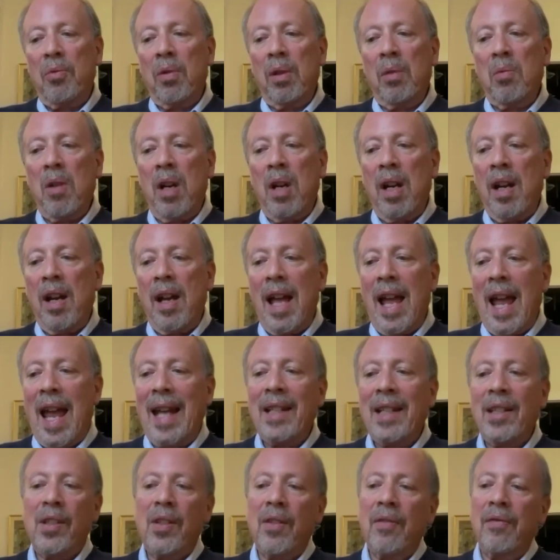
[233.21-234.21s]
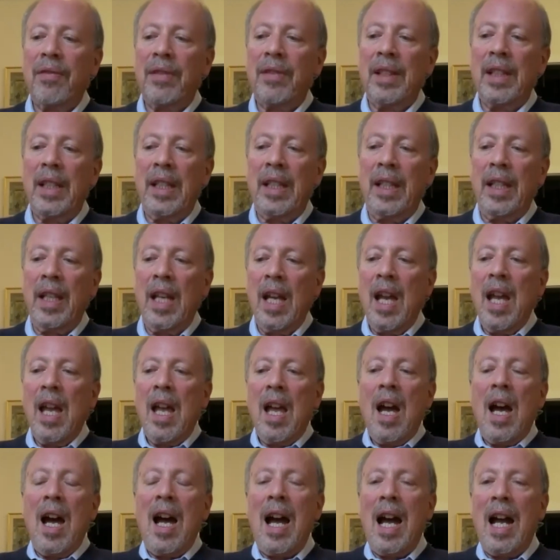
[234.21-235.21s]
We were actively
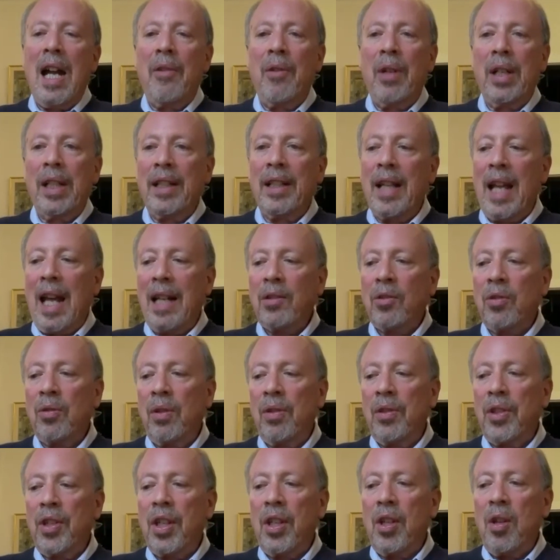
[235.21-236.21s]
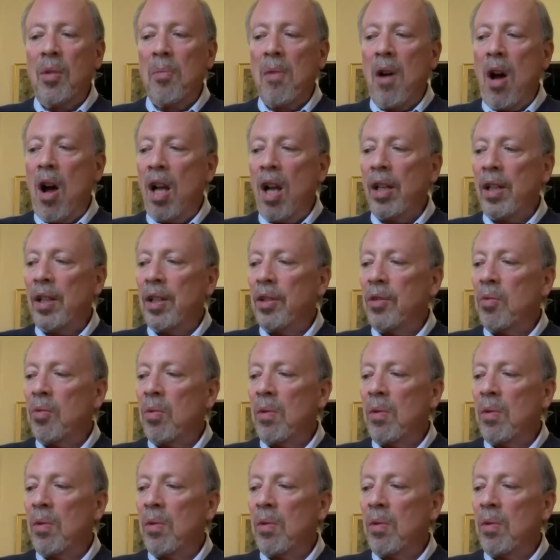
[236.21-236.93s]
hiring laterals in the market.